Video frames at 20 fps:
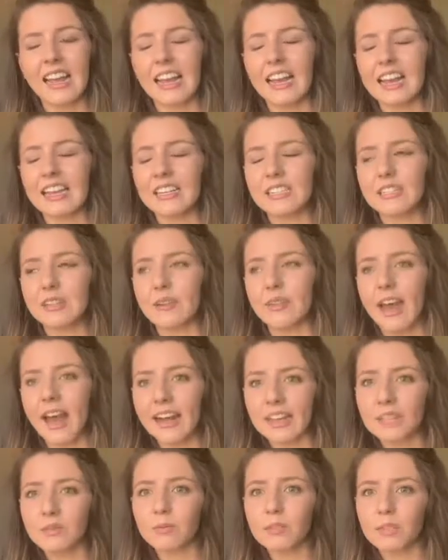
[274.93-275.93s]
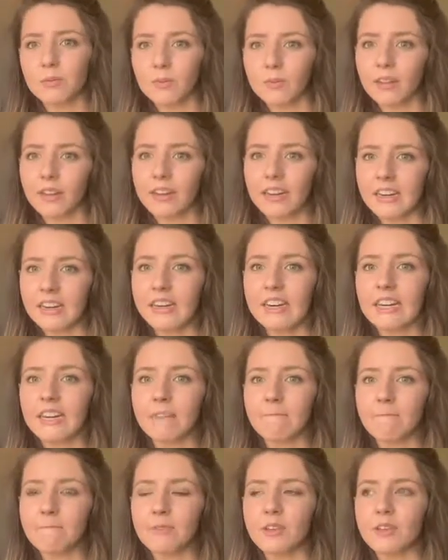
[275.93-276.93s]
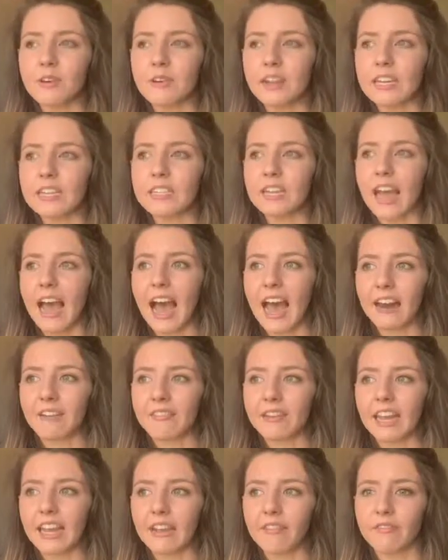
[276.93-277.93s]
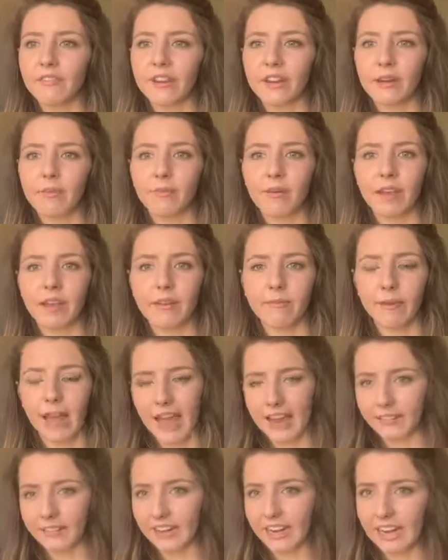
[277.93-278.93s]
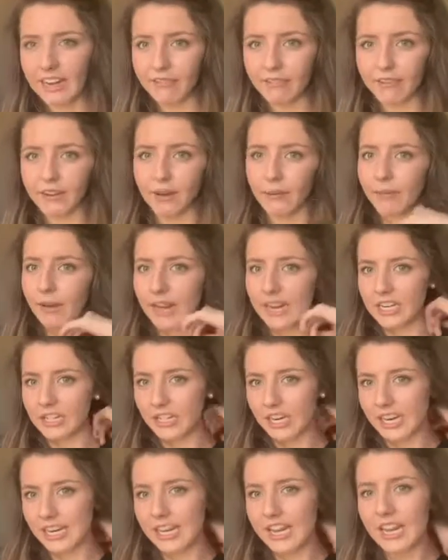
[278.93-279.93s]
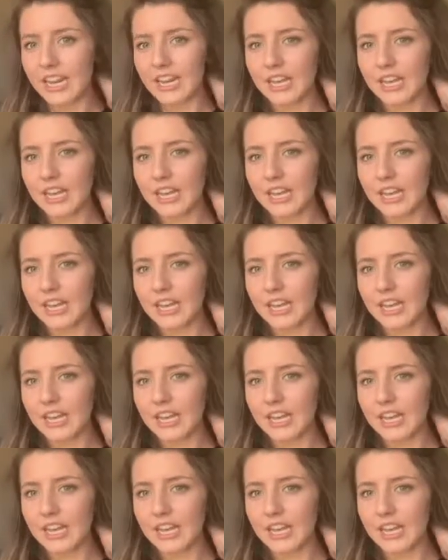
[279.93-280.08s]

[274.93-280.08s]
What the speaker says: And so that's what's really neat. You get to advocate for your patient.